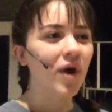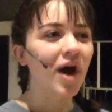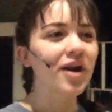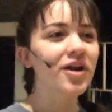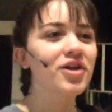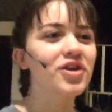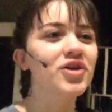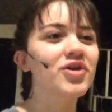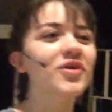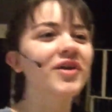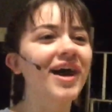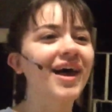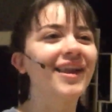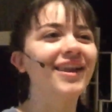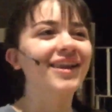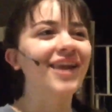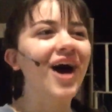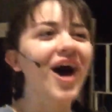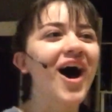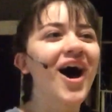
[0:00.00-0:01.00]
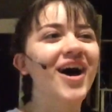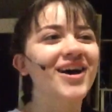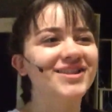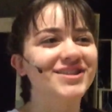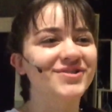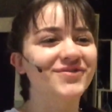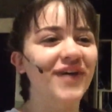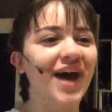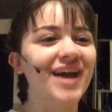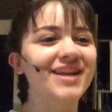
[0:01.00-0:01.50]
Why don't you get
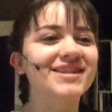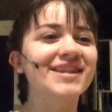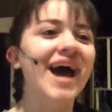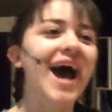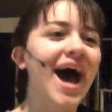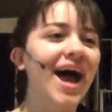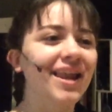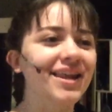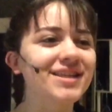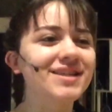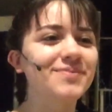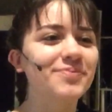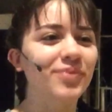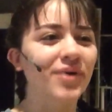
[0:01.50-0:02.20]
lost, Vitalis